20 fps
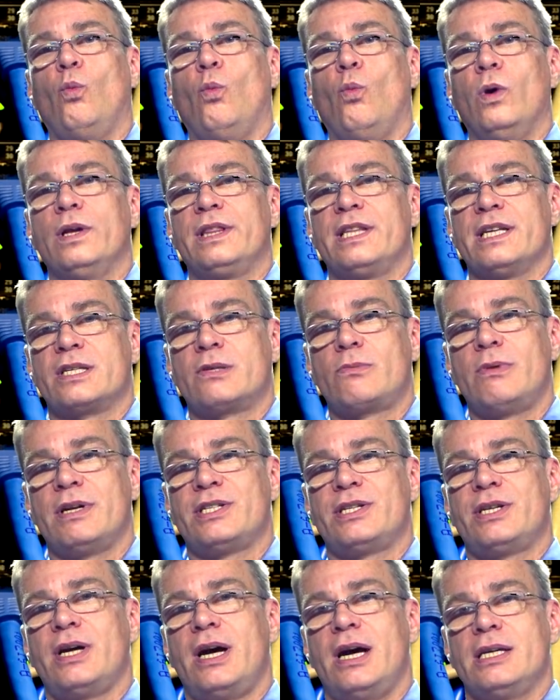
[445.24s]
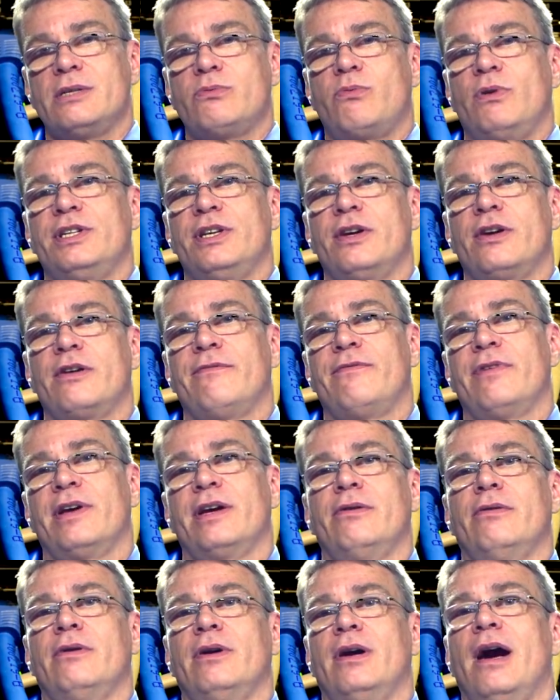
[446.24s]
What the switch does when you
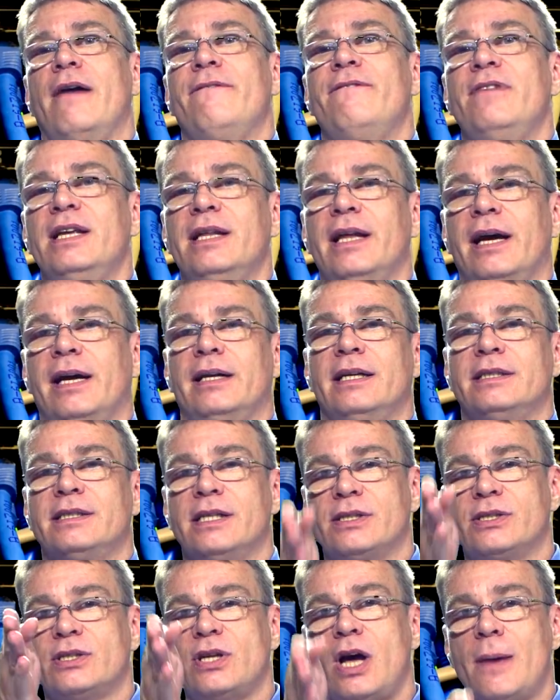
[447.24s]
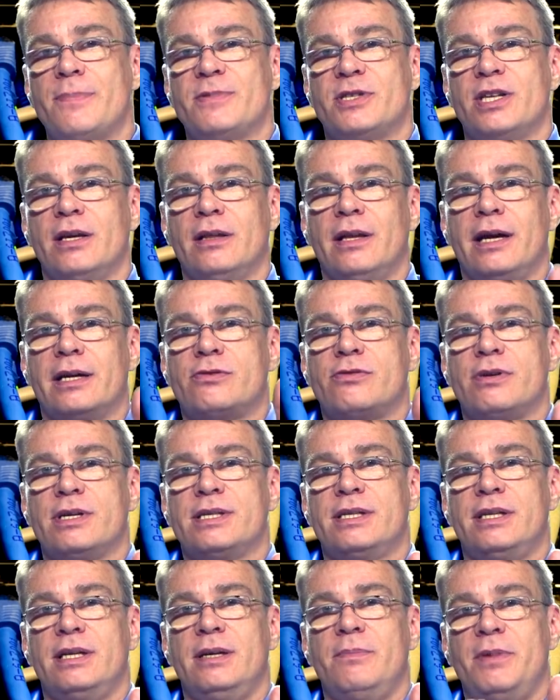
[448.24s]
configure a VLAN is it stops the
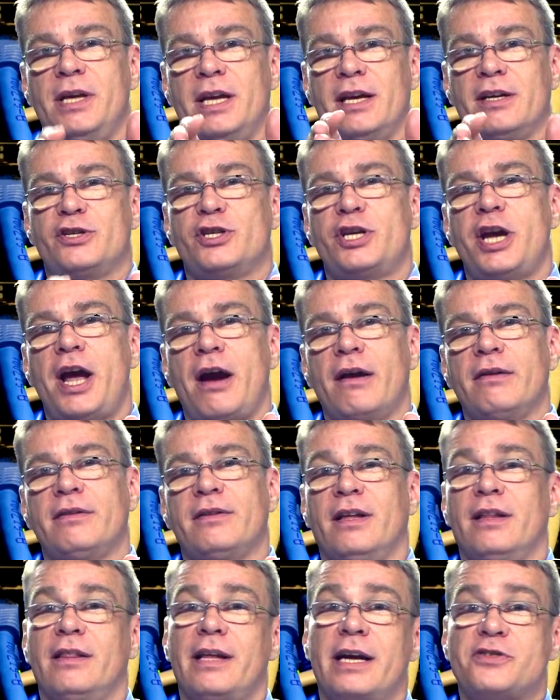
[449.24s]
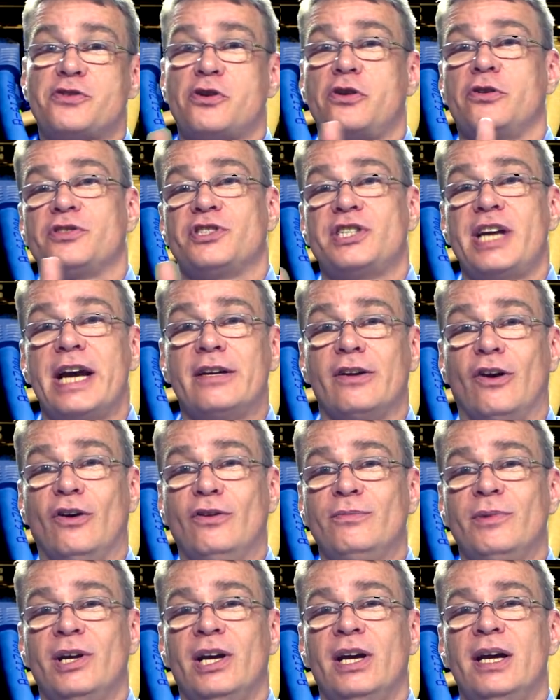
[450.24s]
electricity being shared, the electrical
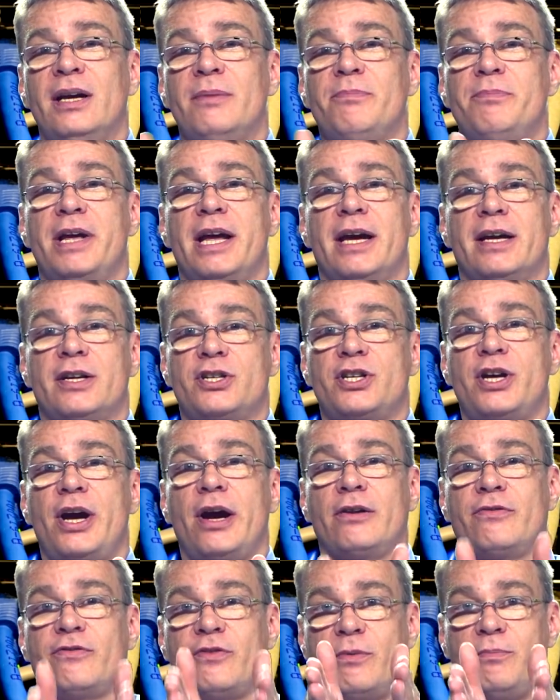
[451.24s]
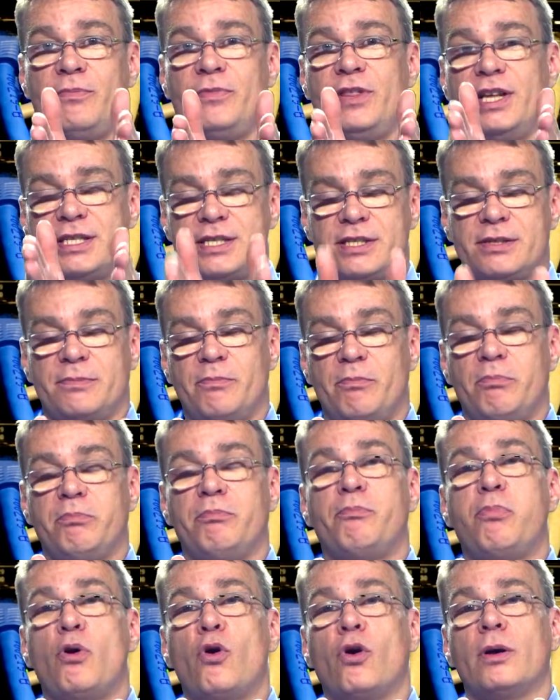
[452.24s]
signal being shared from this
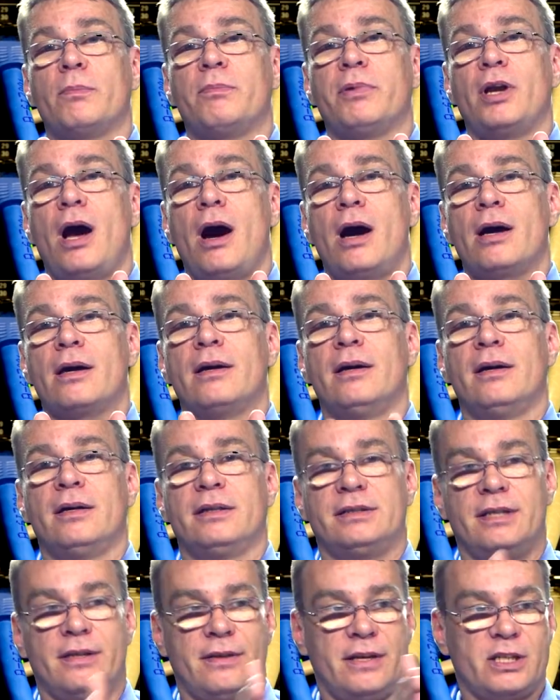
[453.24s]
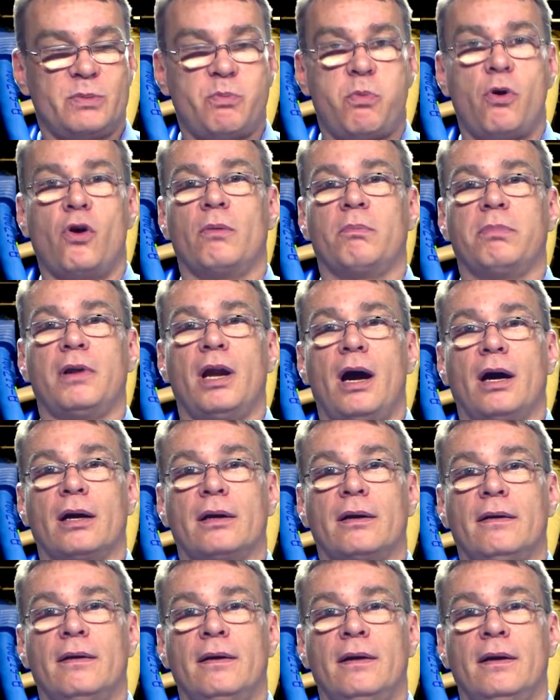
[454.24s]
port block to this port block.